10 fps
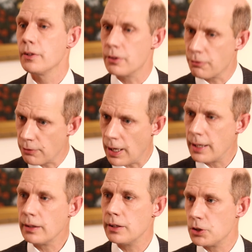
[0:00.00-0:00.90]
to
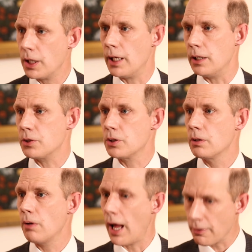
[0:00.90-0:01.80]
finally change,
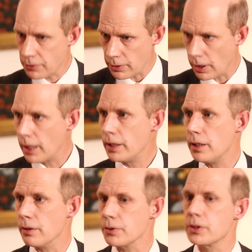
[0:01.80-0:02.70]
after 9
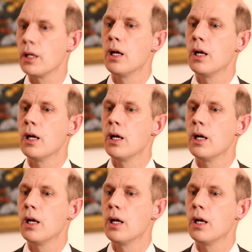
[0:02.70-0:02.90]
years,